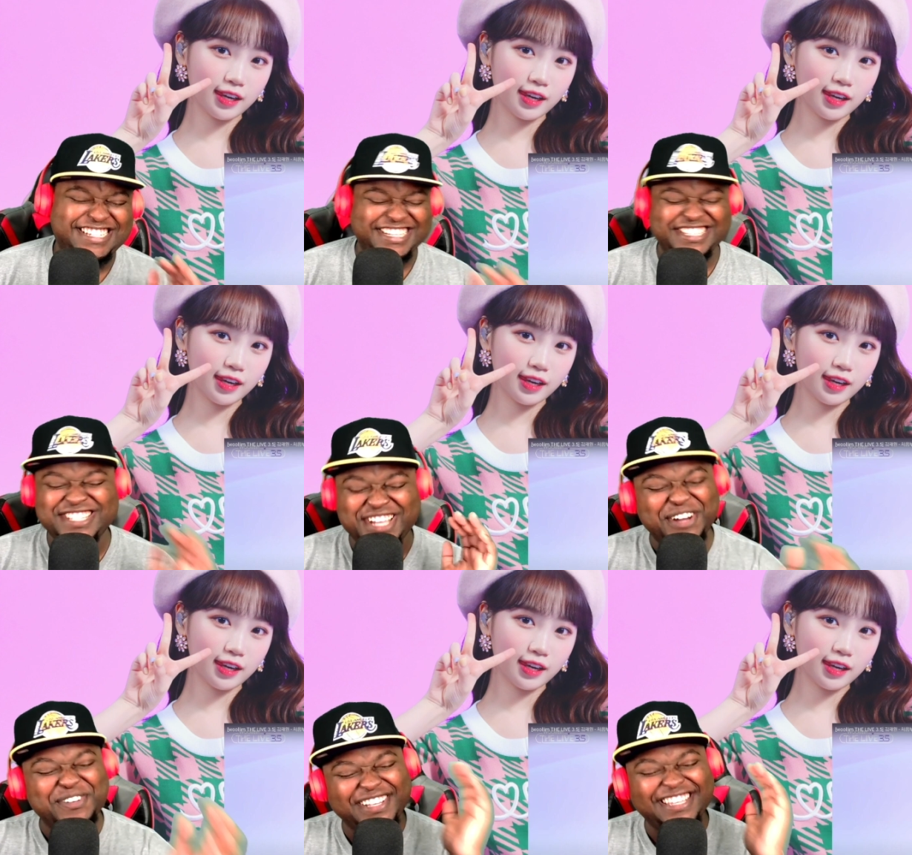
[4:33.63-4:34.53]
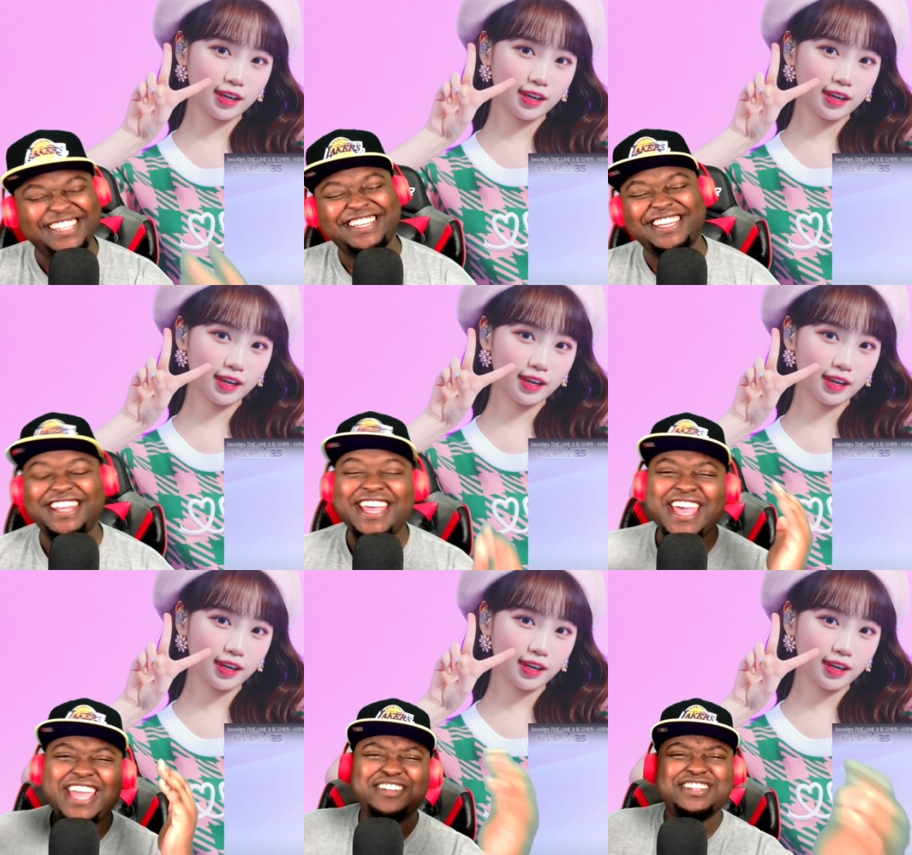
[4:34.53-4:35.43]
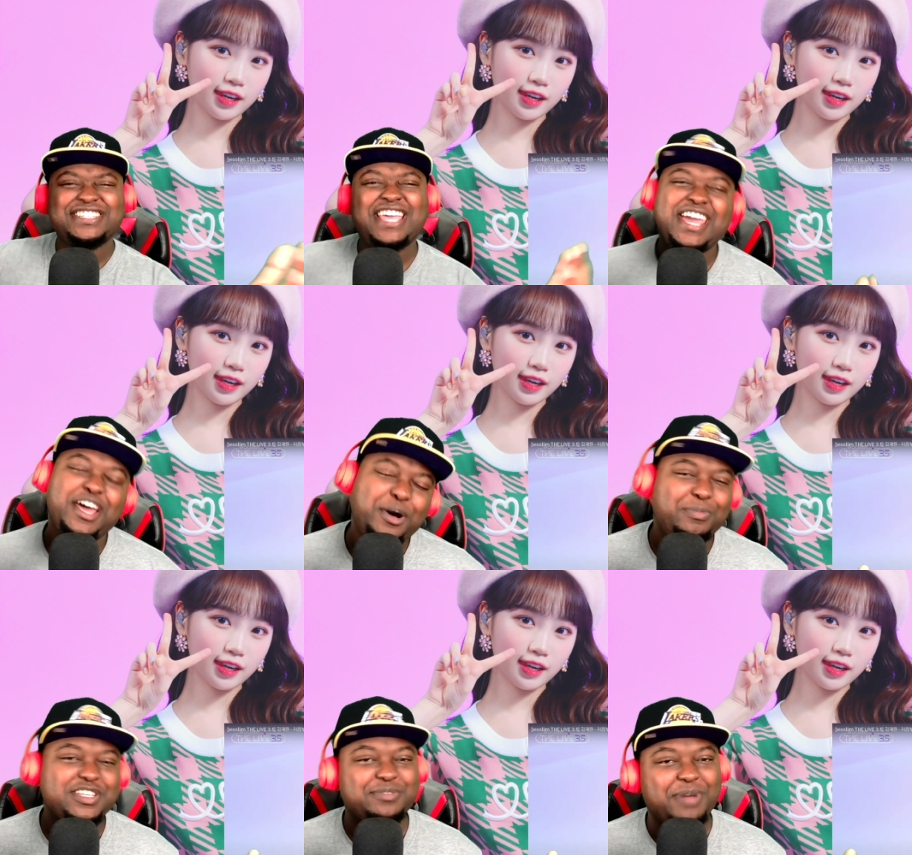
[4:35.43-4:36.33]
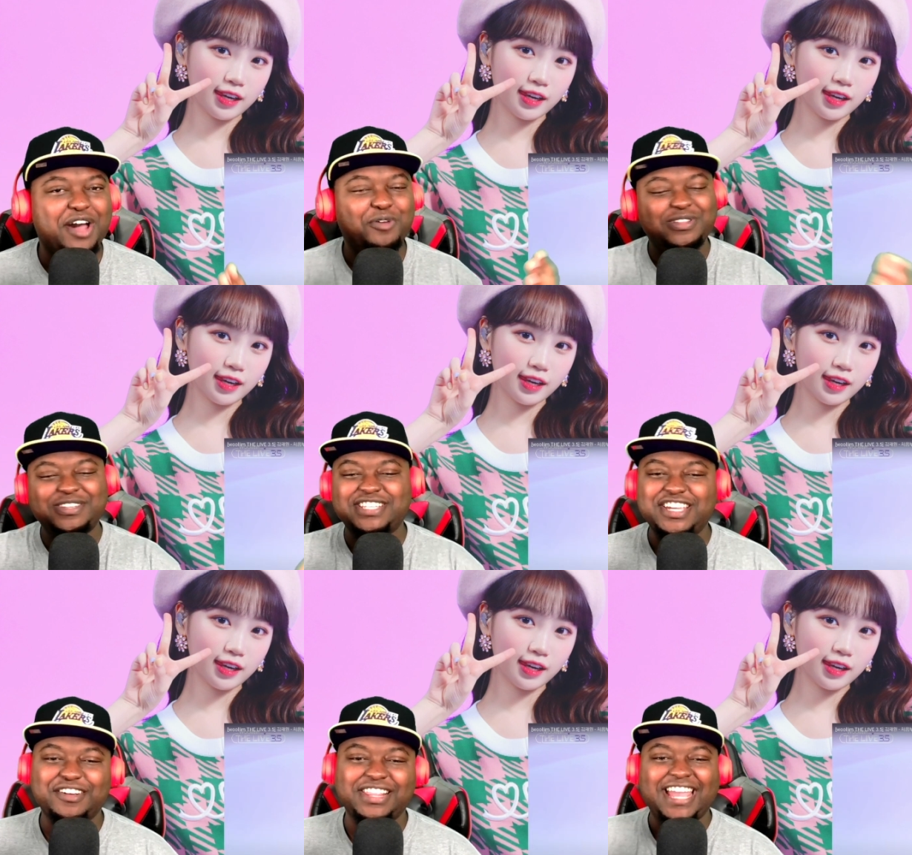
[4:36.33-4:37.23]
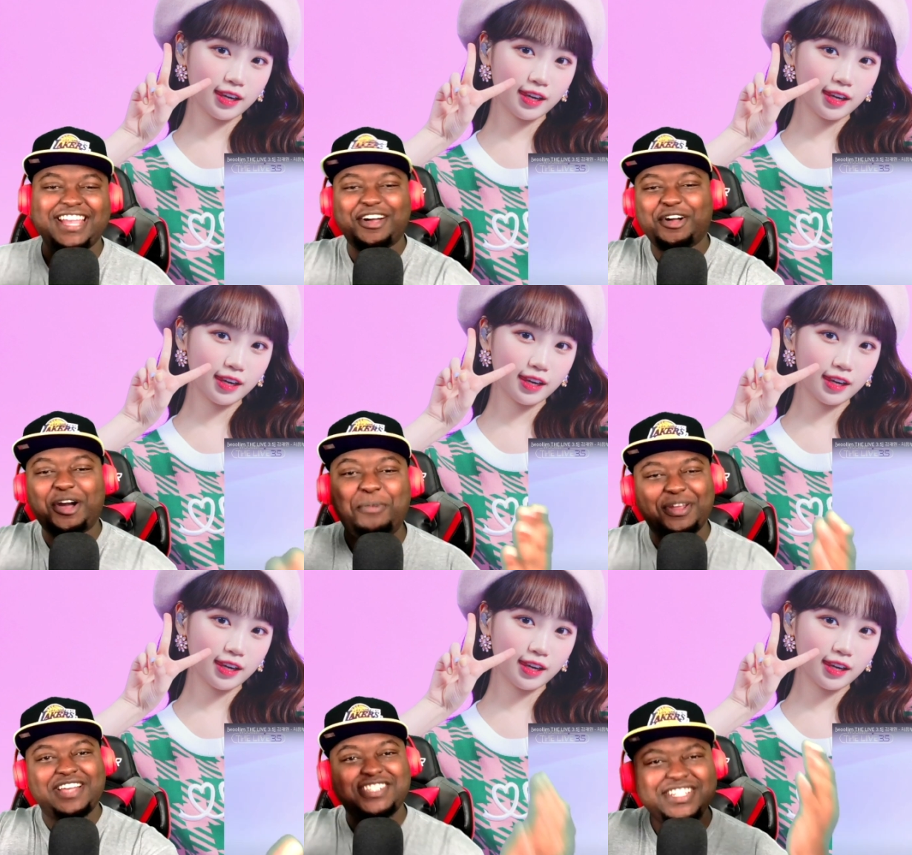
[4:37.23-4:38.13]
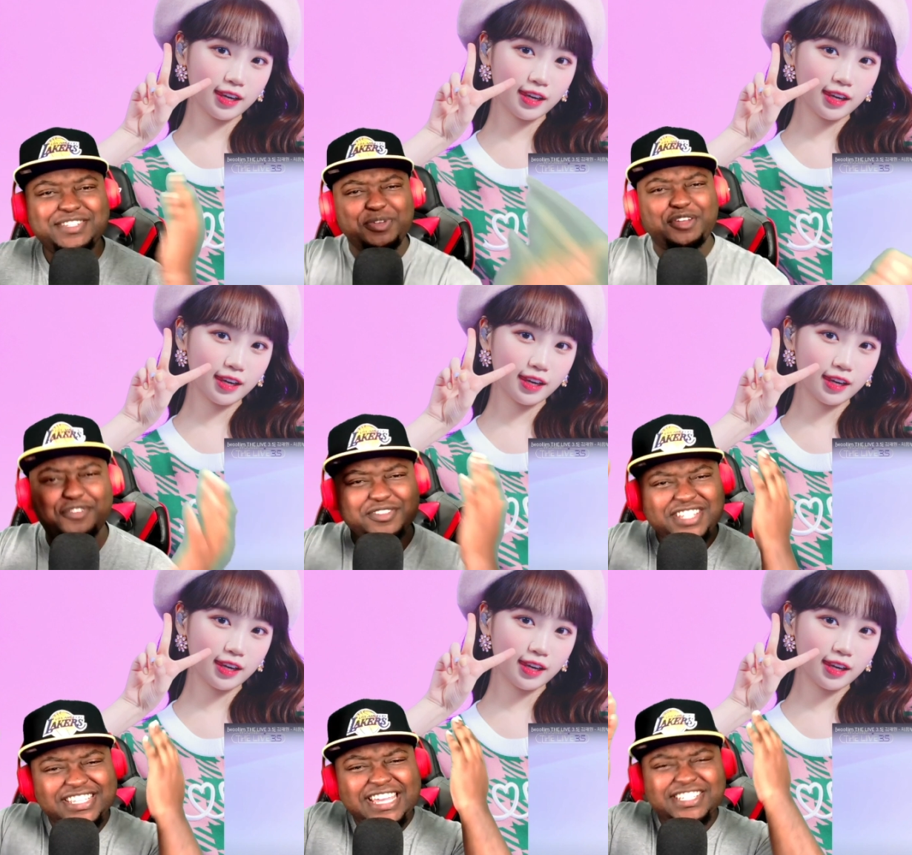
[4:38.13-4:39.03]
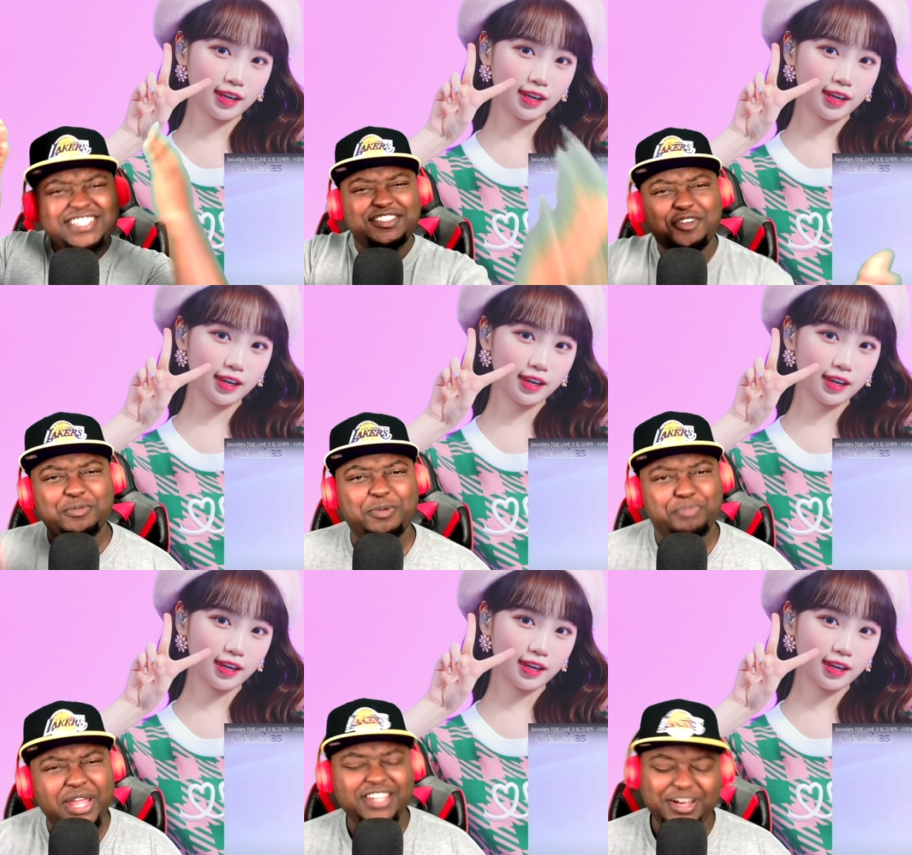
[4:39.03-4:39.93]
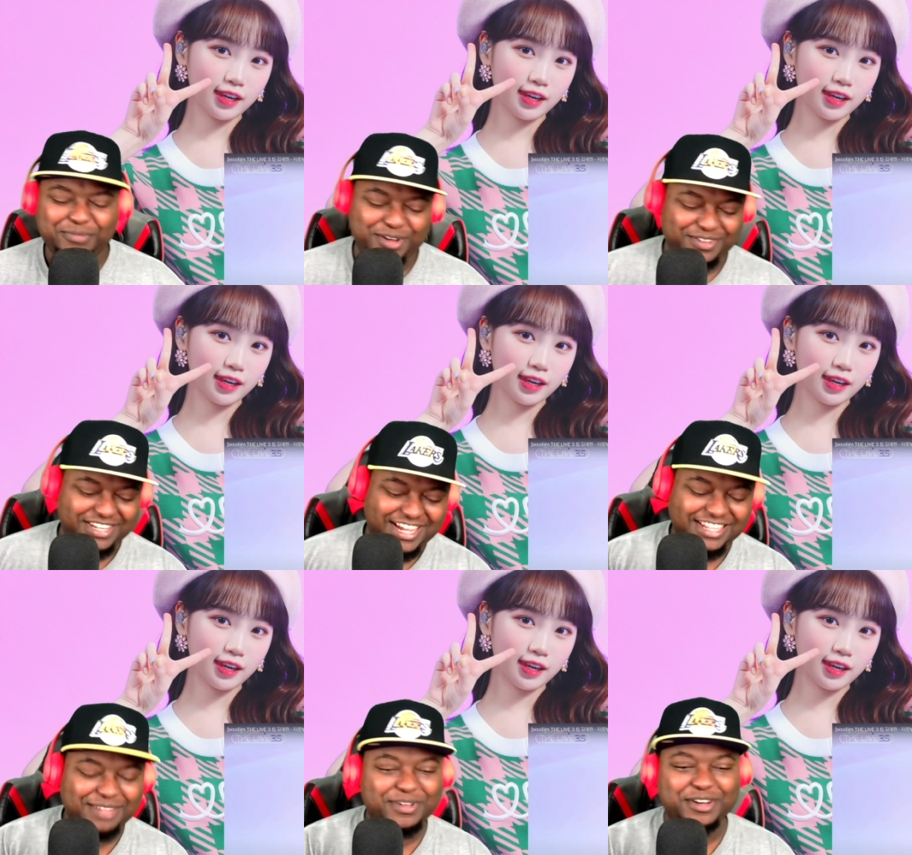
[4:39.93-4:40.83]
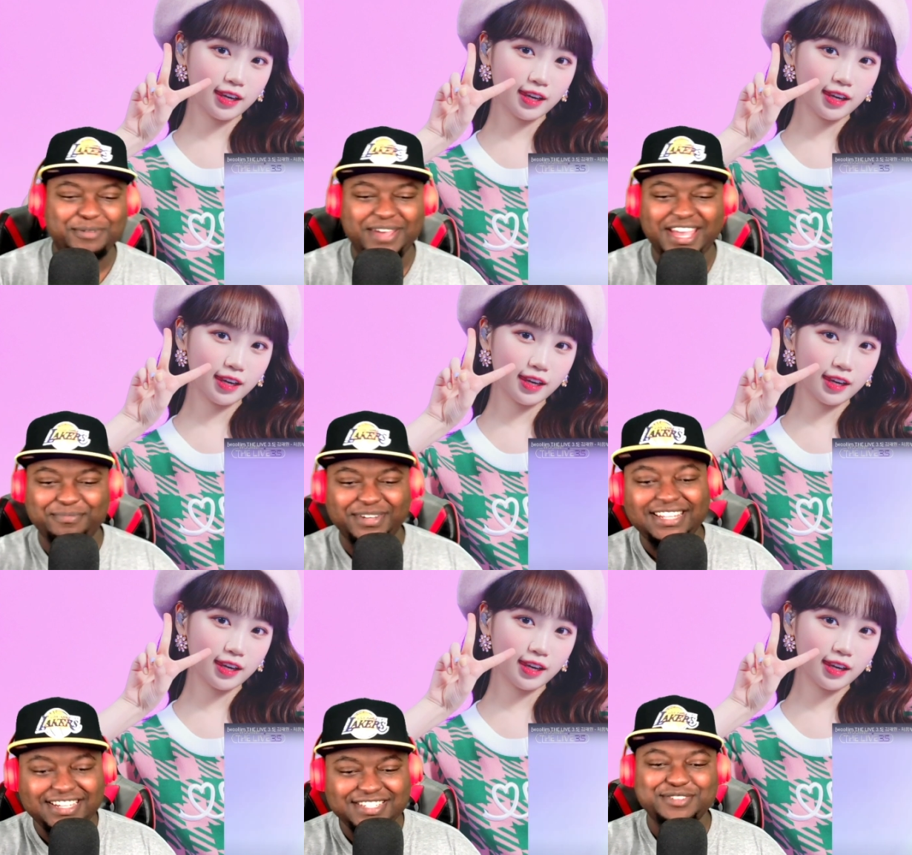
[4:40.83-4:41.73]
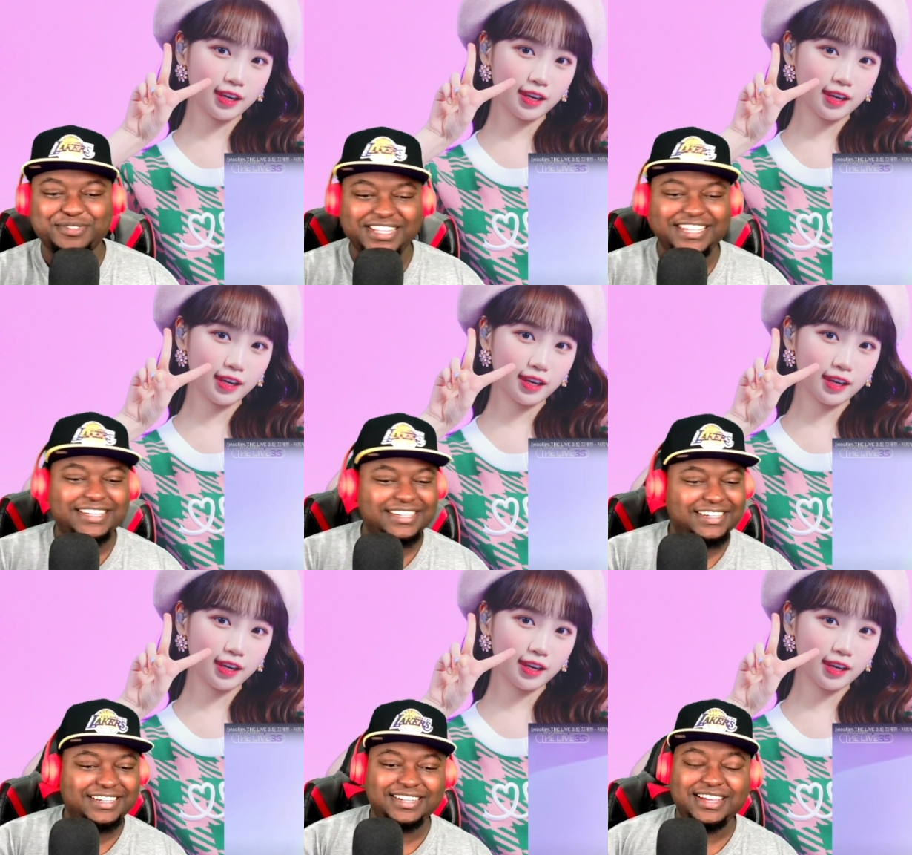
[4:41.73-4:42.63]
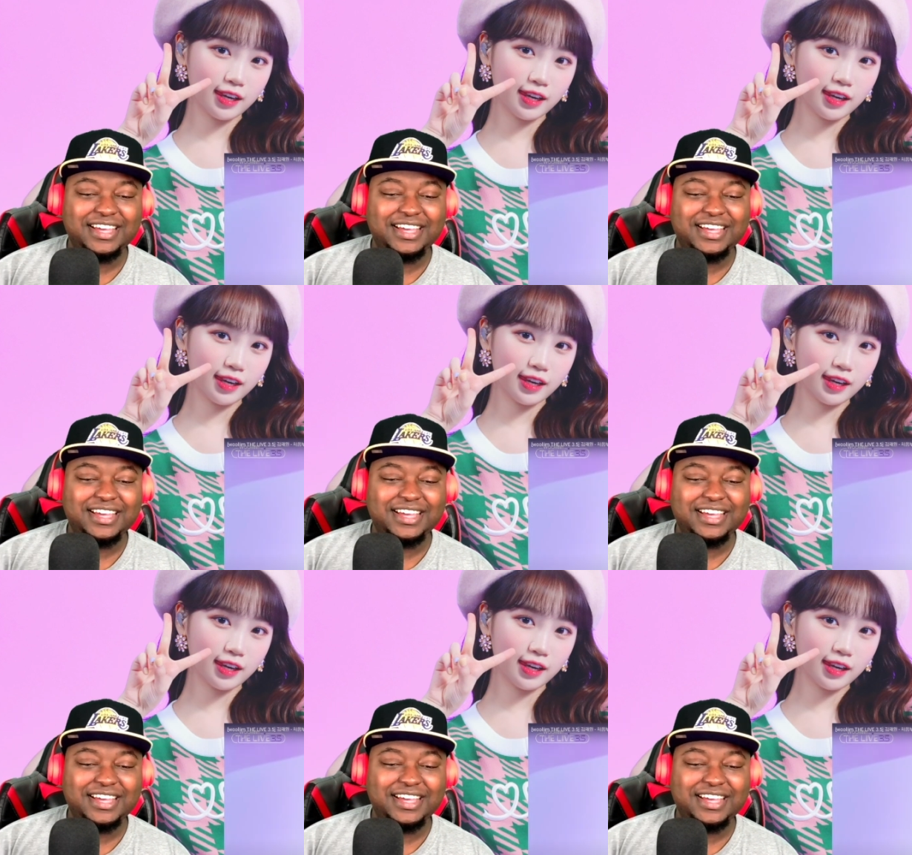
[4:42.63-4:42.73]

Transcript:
Speaker 1: just so good, and you just can't help but smile when you see her. Like, oh, come on now, she's beautiful. She she's adorable. Come on now, let me go back. But this is really good.